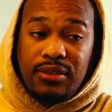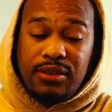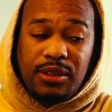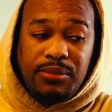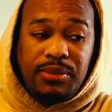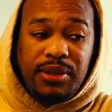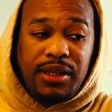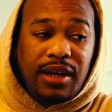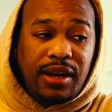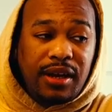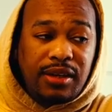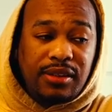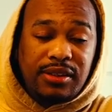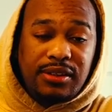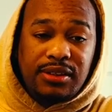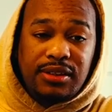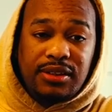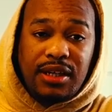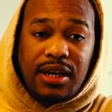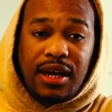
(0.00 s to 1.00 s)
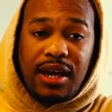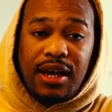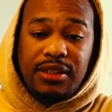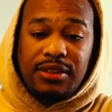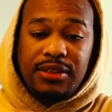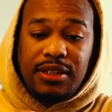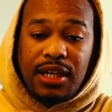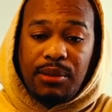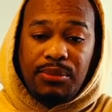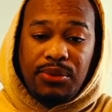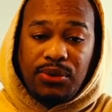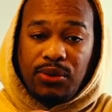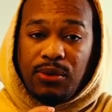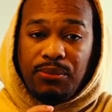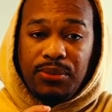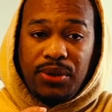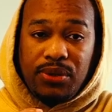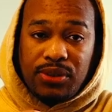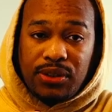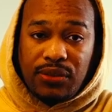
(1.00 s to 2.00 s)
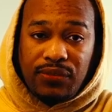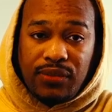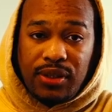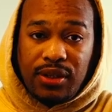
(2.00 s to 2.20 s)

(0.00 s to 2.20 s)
To be honest, I stopped doing music